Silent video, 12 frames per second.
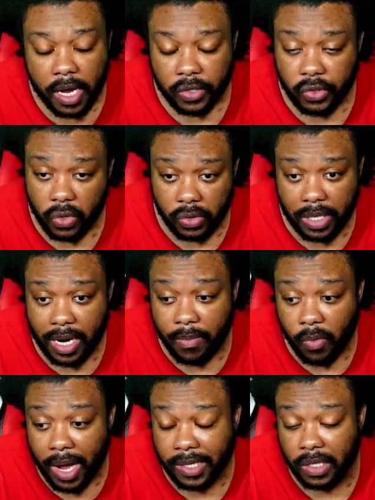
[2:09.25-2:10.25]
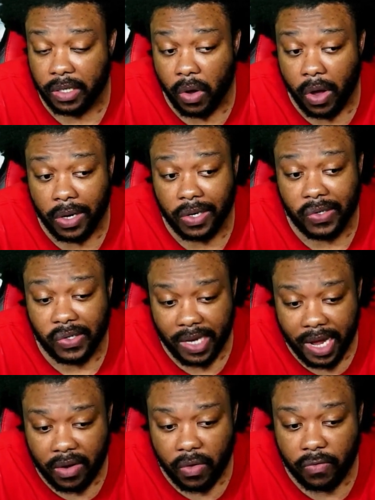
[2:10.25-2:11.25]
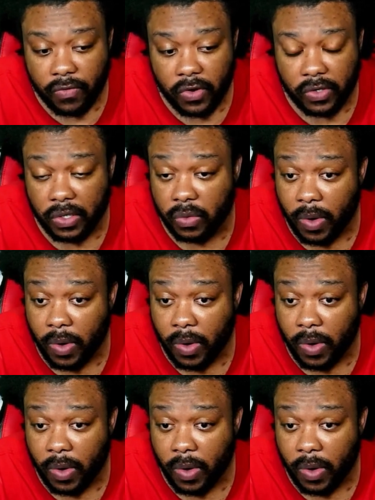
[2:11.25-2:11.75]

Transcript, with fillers: shows that I'm watching on the channel versus